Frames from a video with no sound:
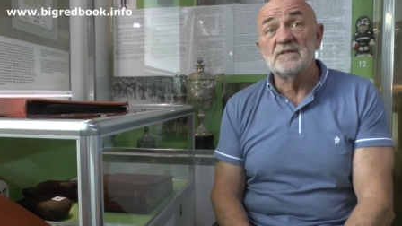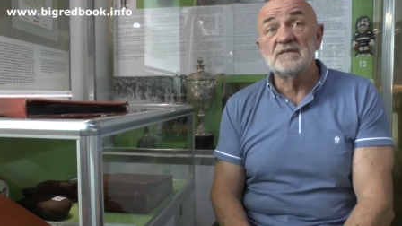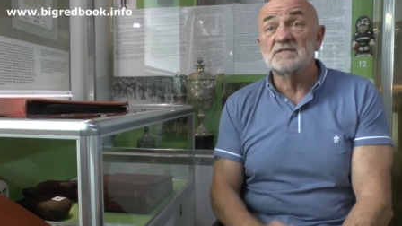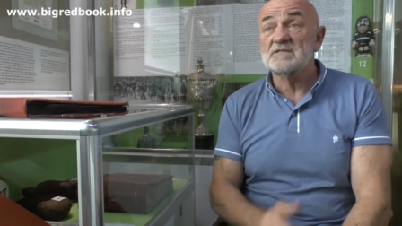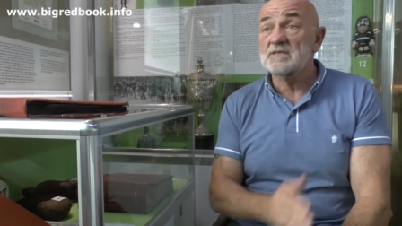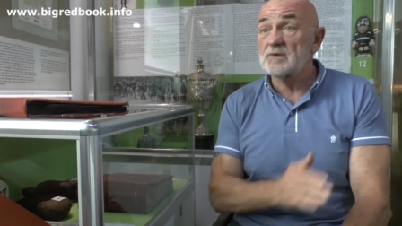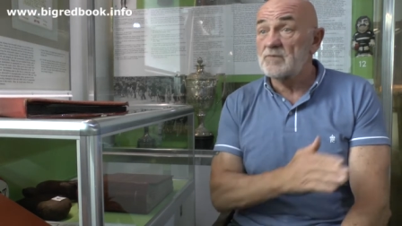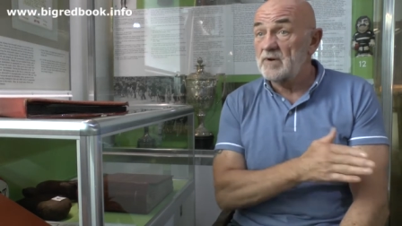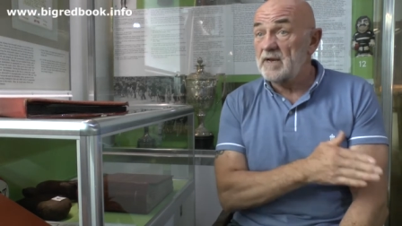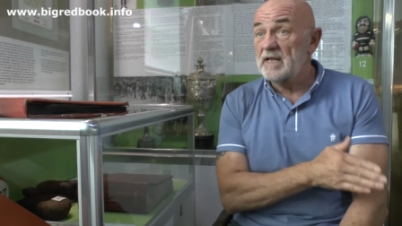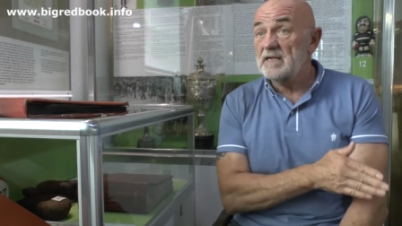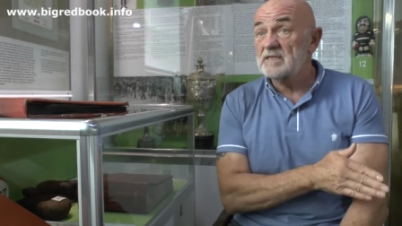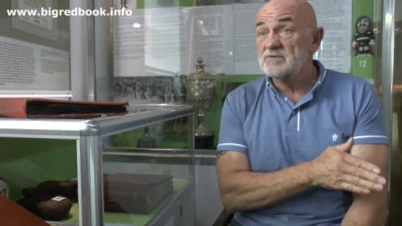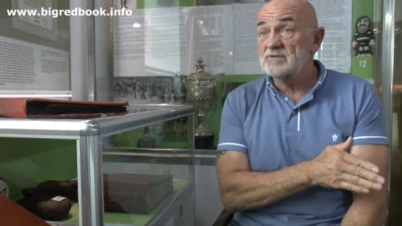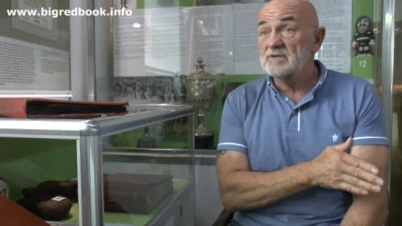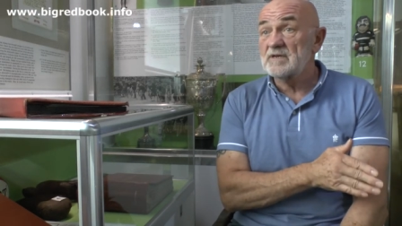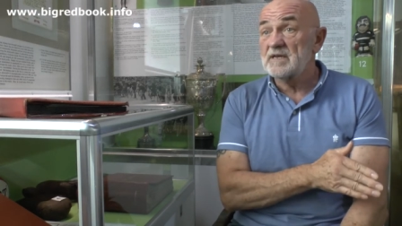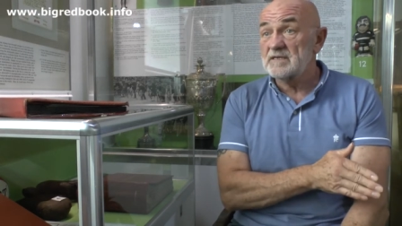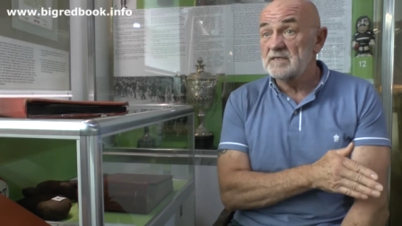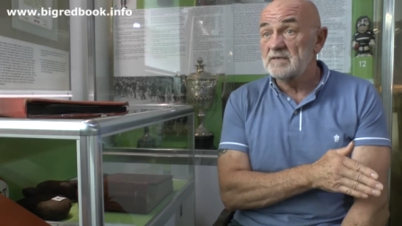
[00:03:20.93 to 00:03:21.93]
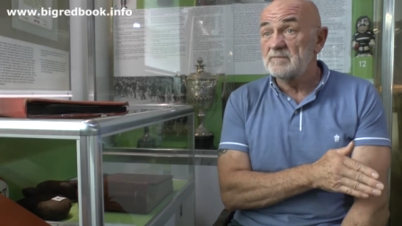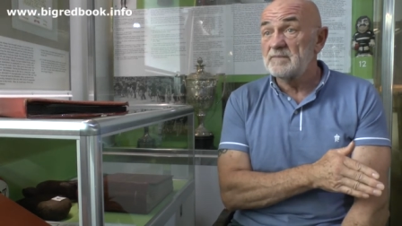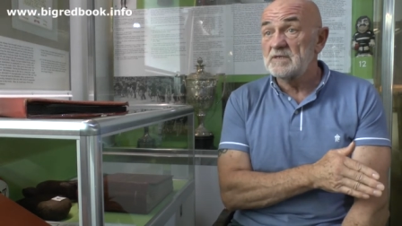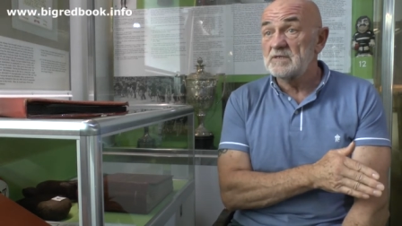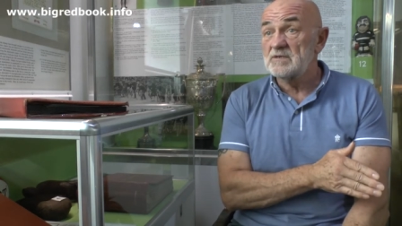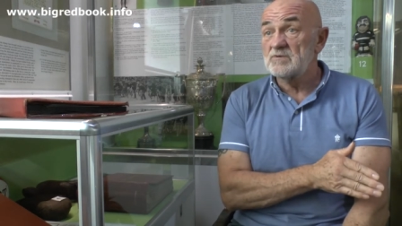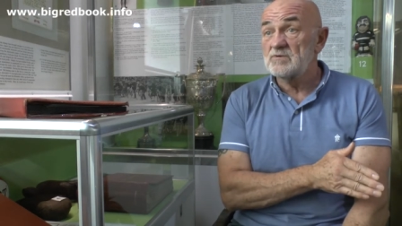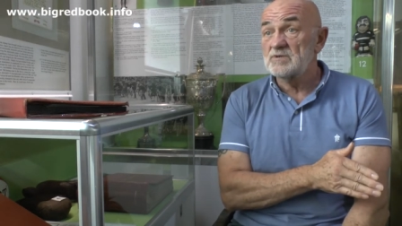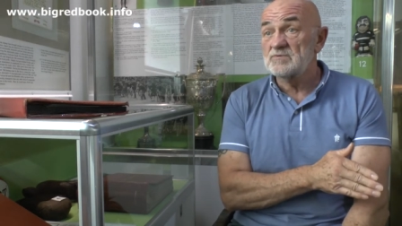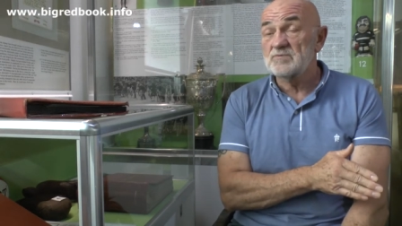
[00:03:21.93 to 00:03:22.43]
There's someone else who would like to
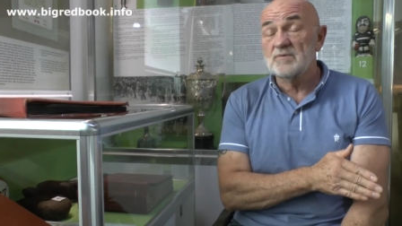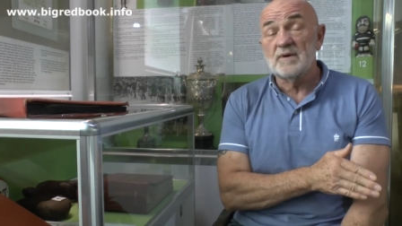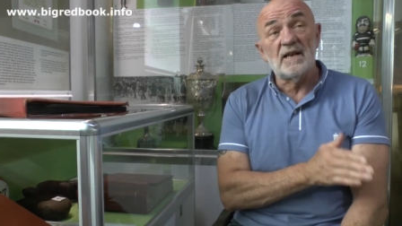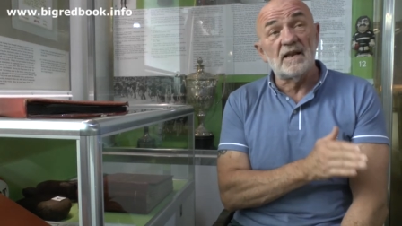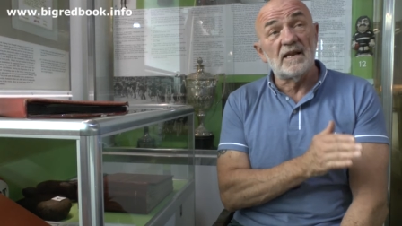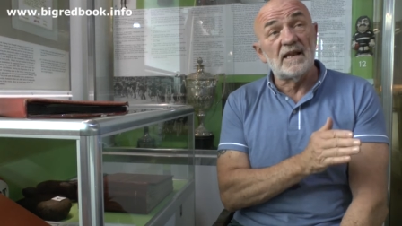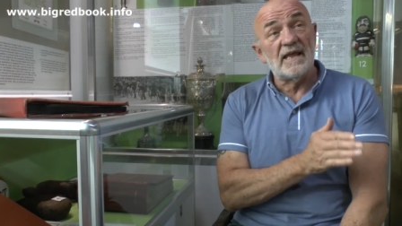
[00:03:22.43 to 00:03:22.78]
meet you as well,